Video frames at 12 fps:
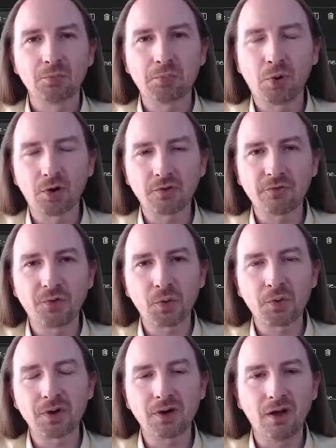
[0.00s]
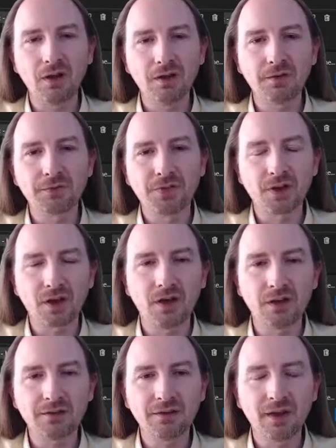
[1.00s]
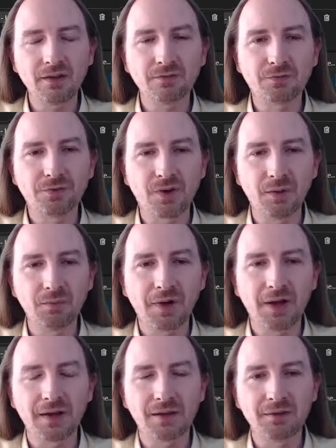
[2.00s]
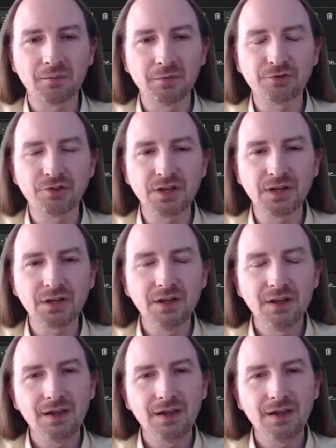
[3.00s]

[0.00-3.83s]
port forward all of the content from my machine